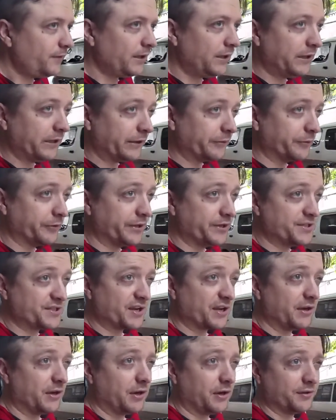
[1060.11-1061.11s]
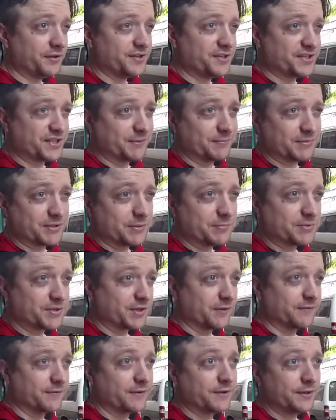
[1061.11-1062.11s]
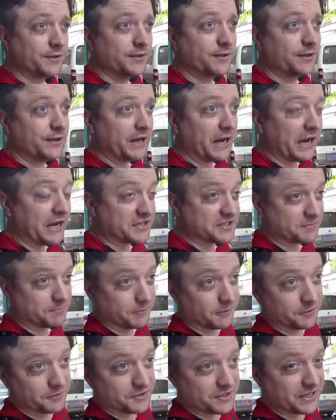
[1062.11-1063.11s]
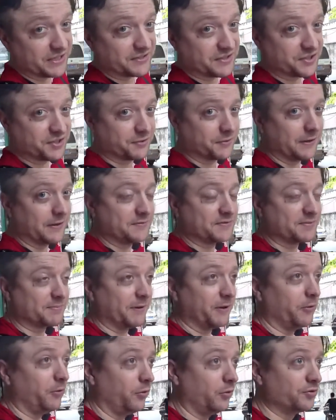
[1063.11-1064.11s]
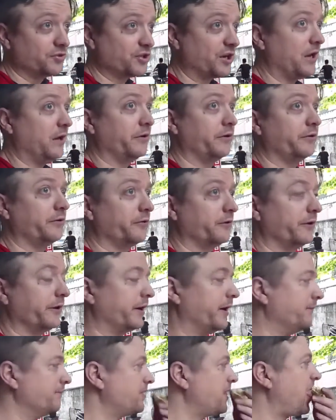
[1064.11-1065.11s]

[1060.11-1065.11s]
and I realized that all these symptoms of Asperger's, that describes my whole childhood growing up.